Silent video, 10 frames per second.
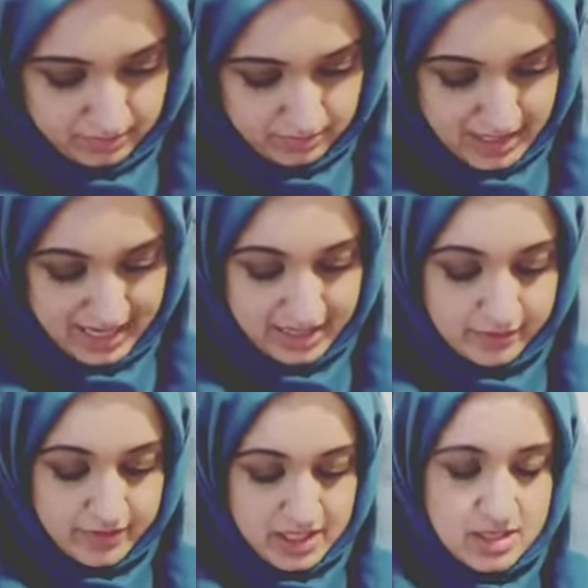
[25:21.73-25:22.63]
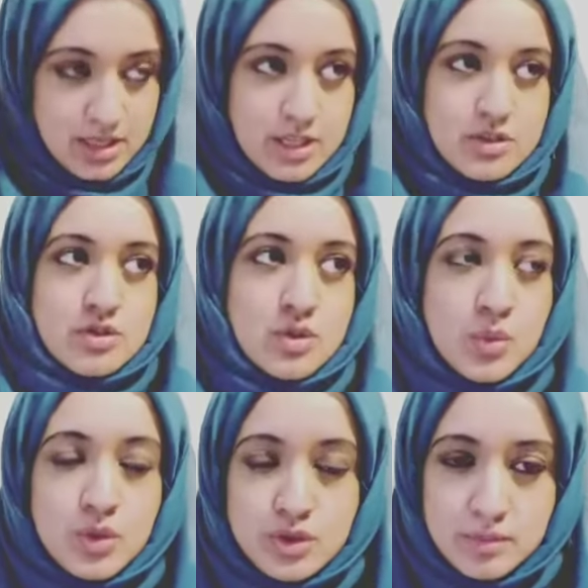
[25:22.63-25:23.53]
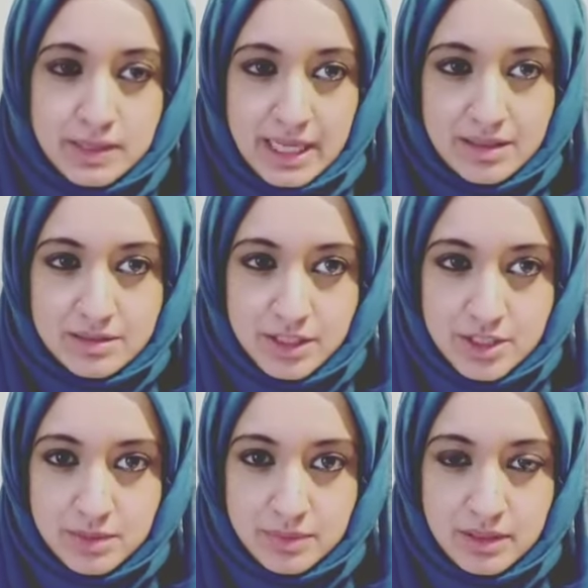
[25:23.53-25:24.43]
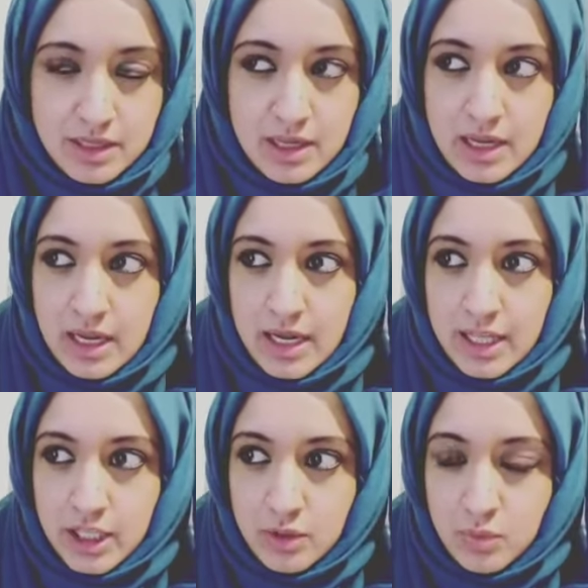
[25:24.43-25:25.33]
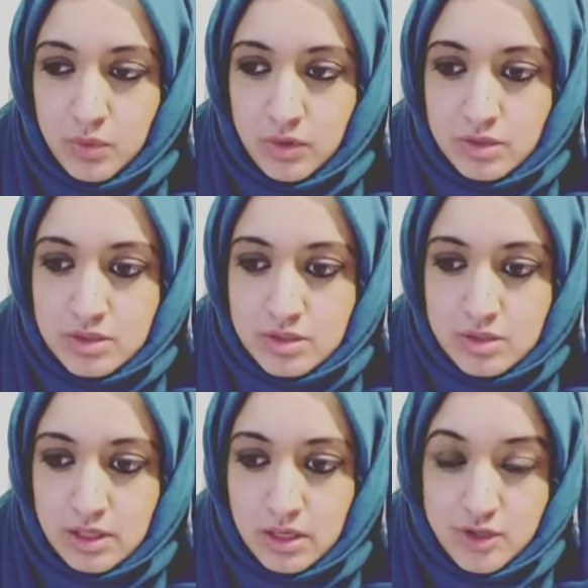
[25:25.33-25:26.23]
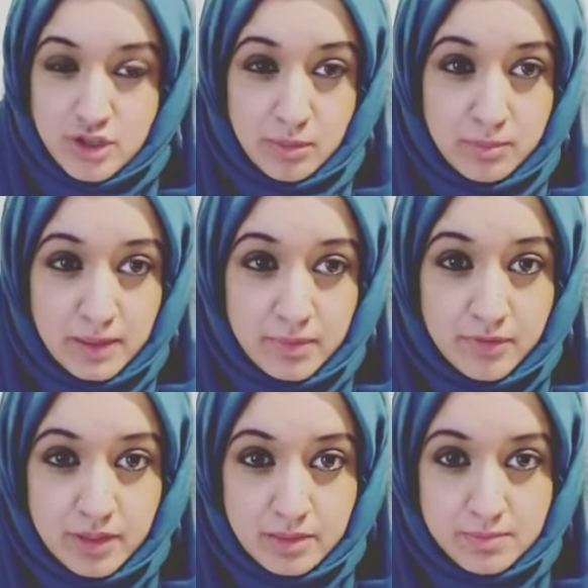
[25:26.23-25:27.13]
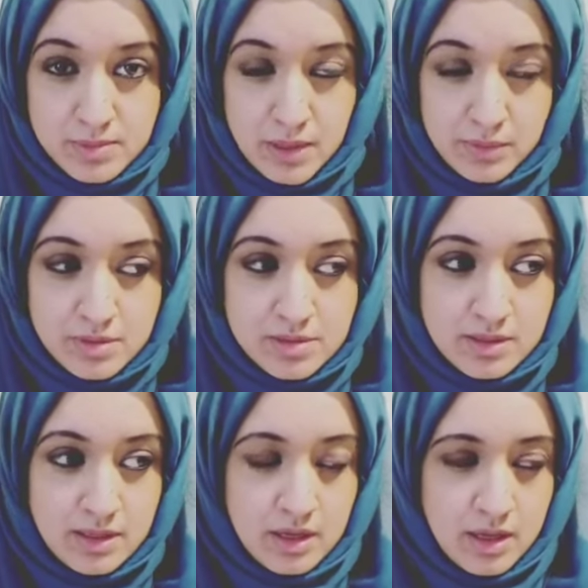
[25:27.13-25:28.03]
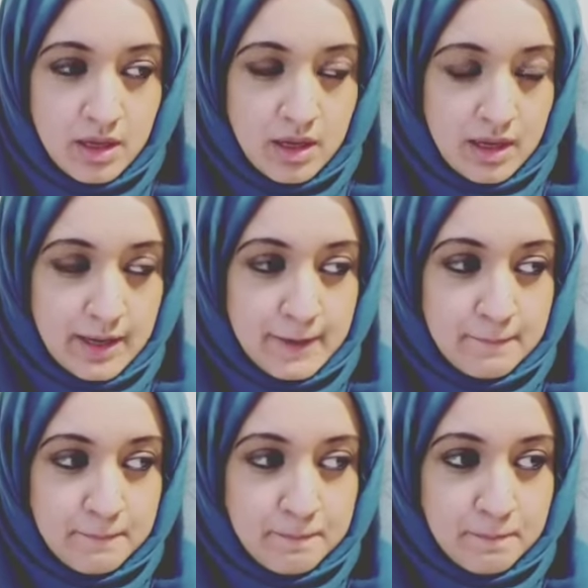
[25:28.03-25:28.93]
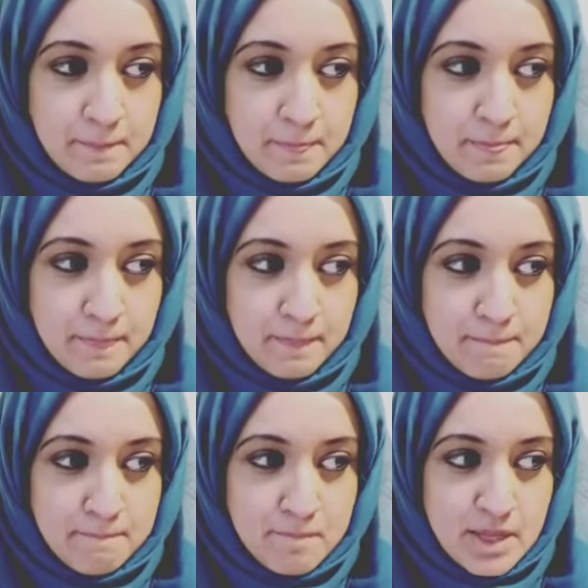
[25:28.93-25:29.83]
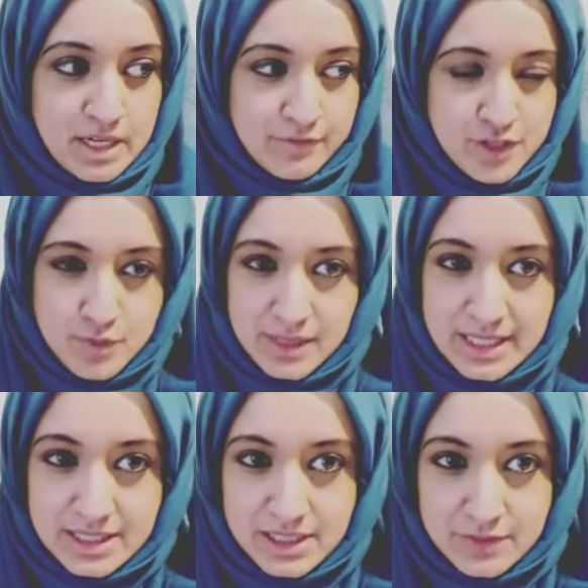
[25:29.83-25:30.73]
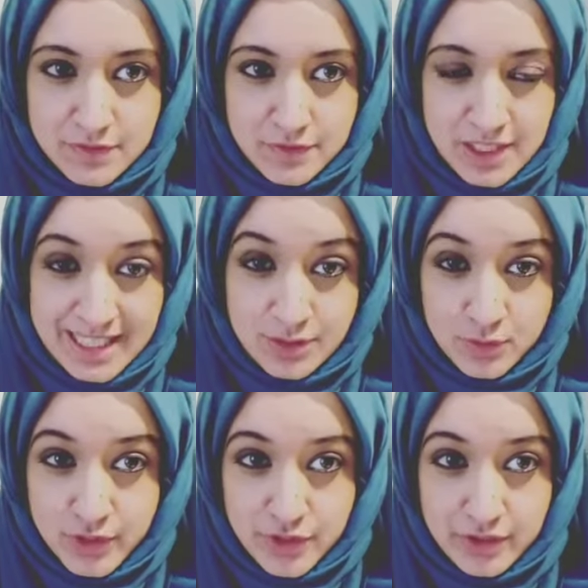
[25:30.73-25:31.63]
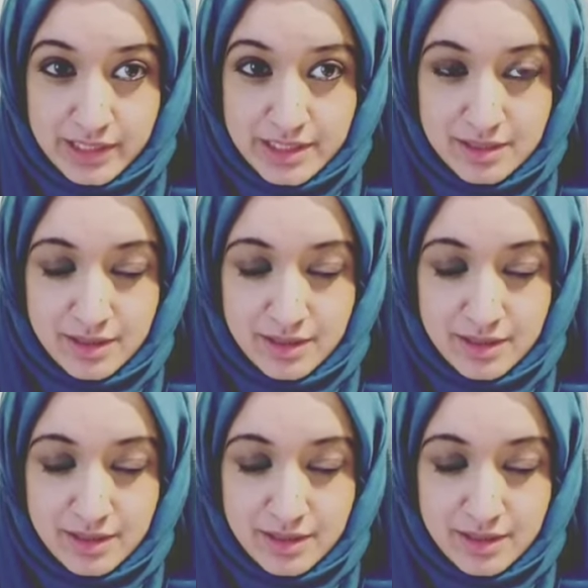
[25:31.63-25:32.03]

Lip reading: And if this is towards somebody else that you're doing, like you want a job maybe for your spouse, and you visualize as if he's already got it,